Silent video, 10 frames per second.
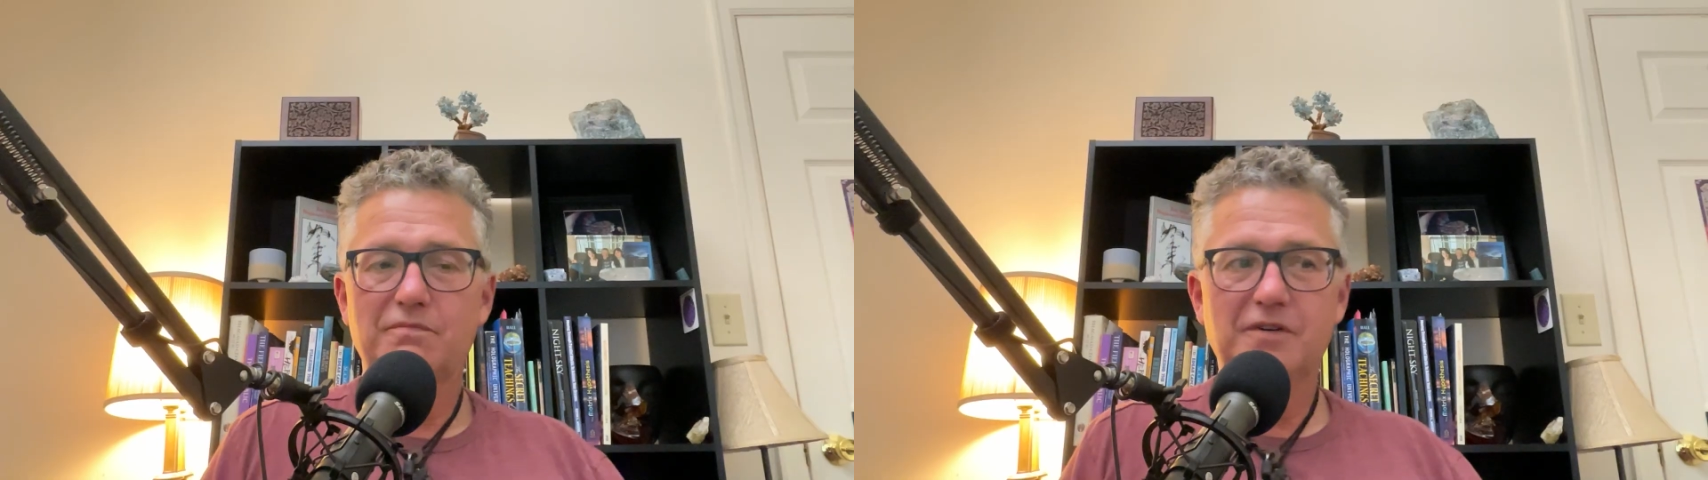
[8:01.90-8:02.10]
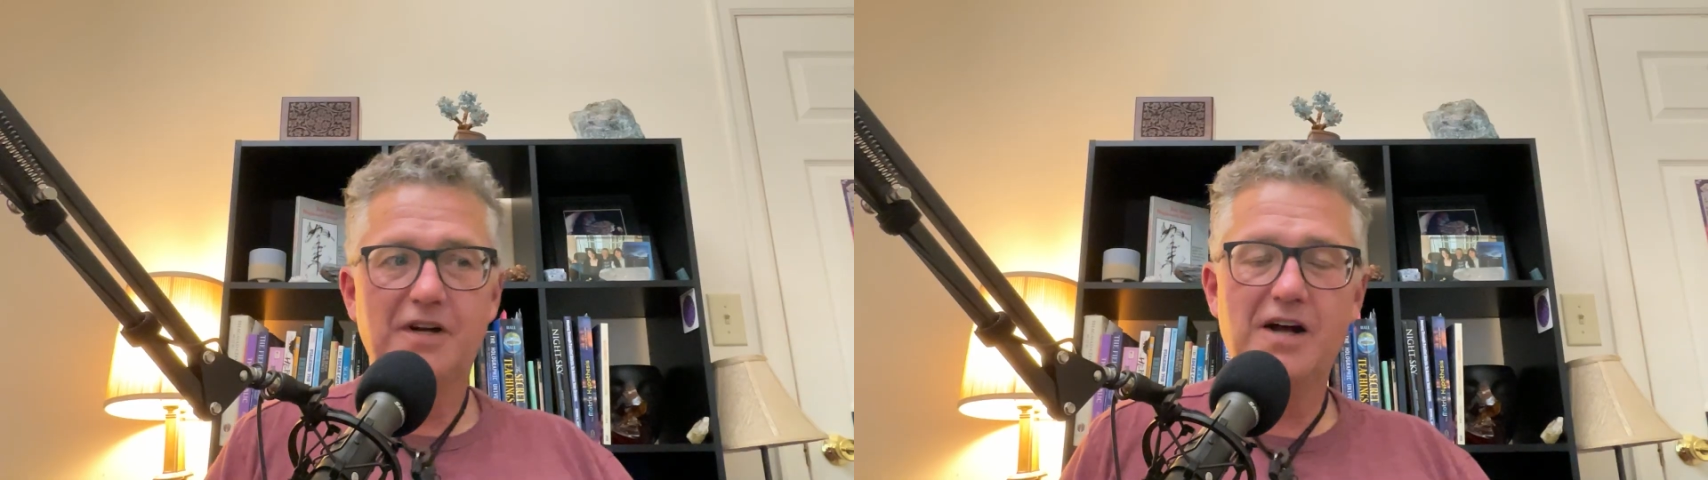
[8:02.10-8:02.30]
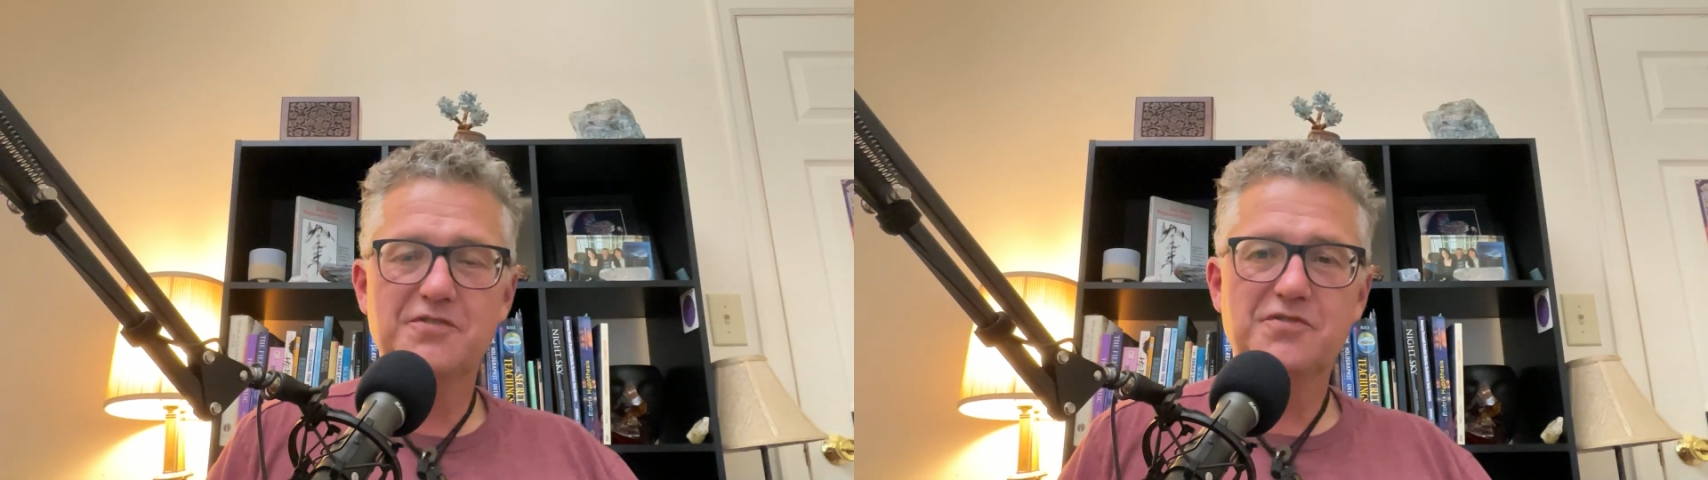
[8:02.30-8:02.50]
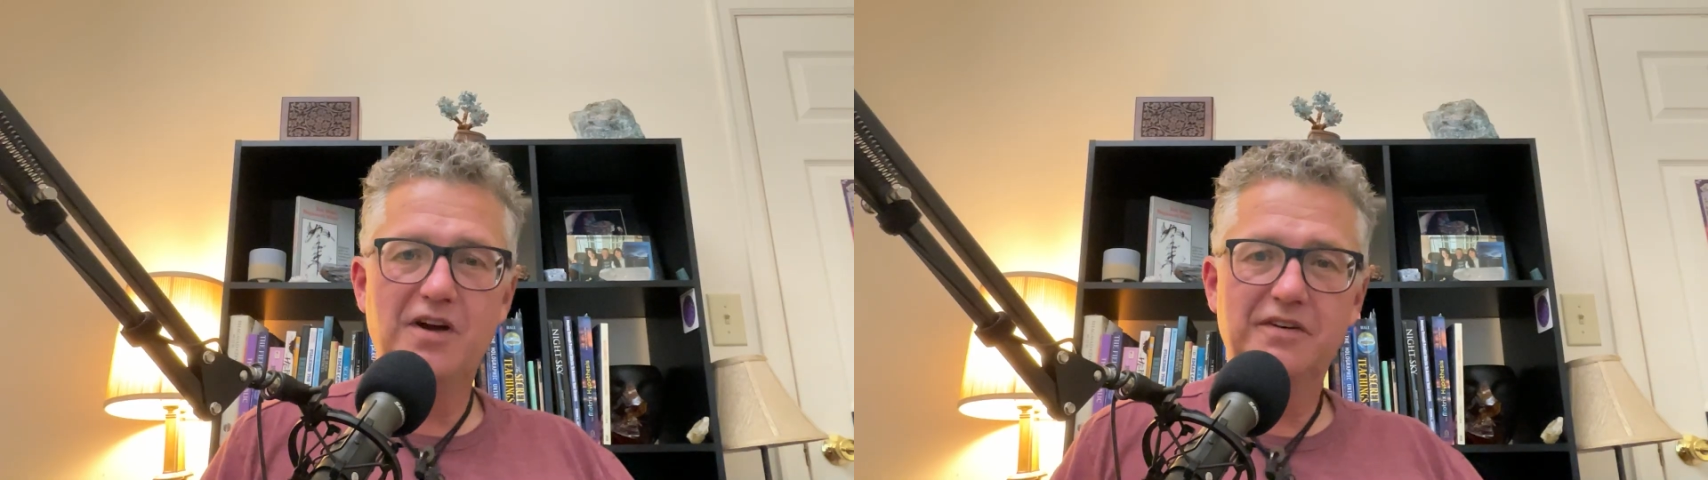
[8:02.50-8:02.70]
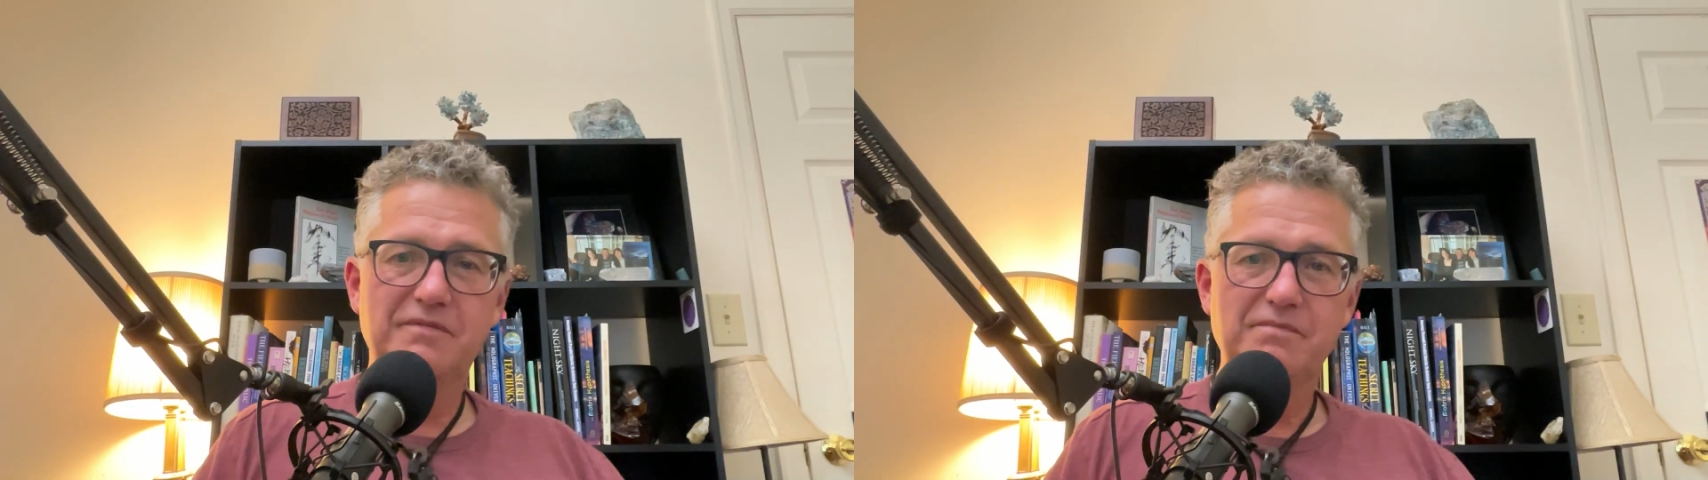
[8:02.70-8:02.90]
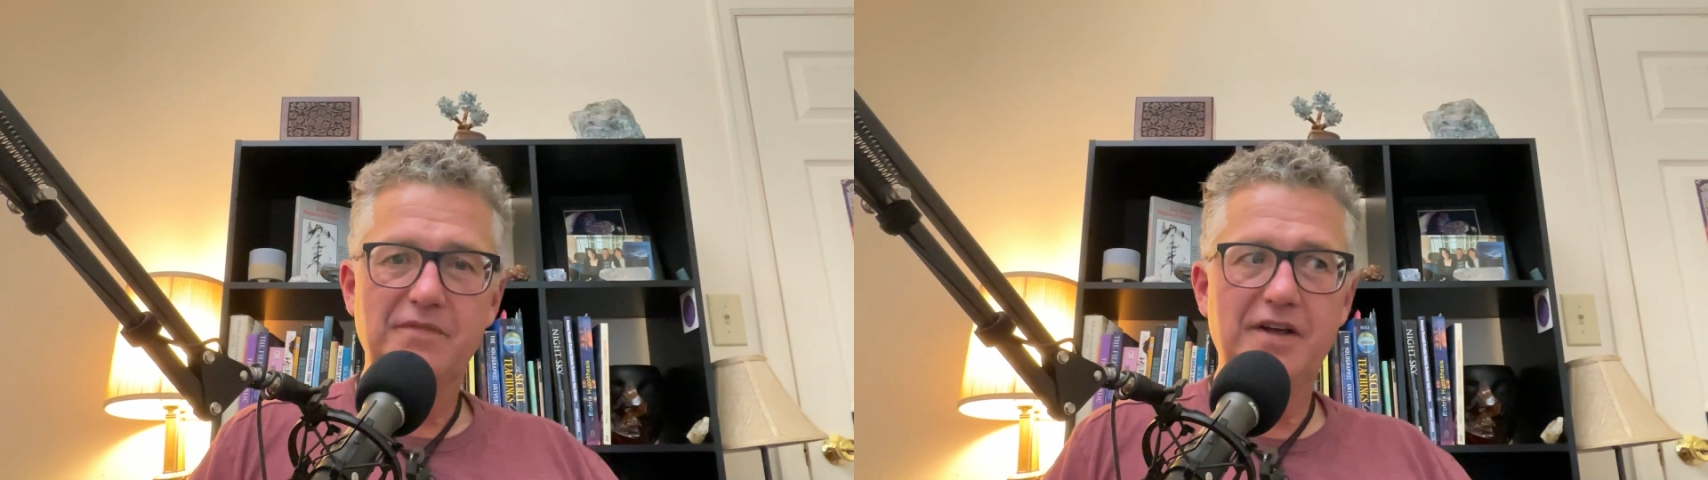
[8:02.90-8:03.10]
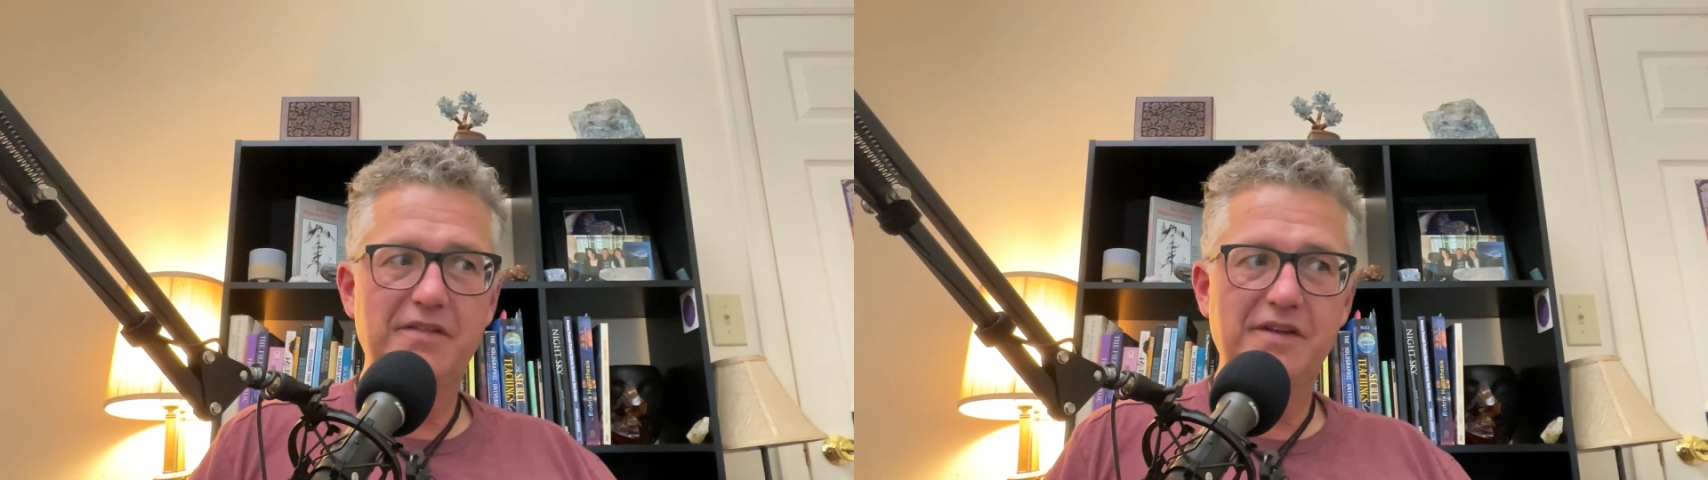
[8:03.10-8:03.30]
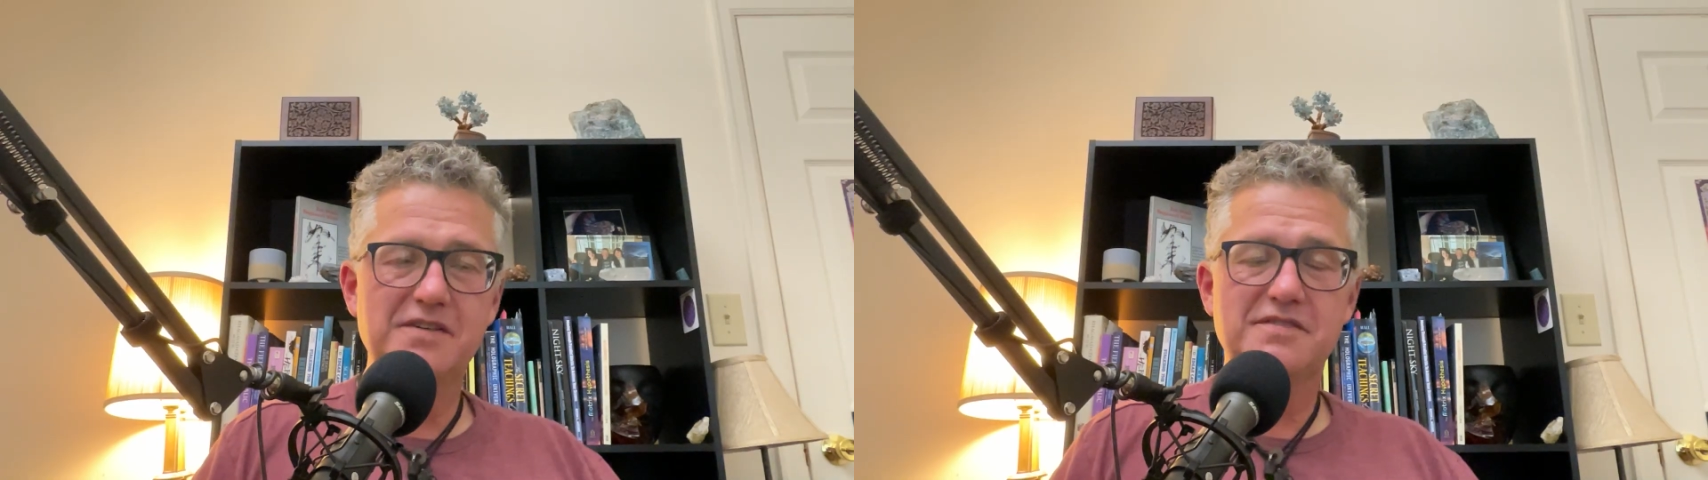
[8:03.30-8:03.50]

construct, in this,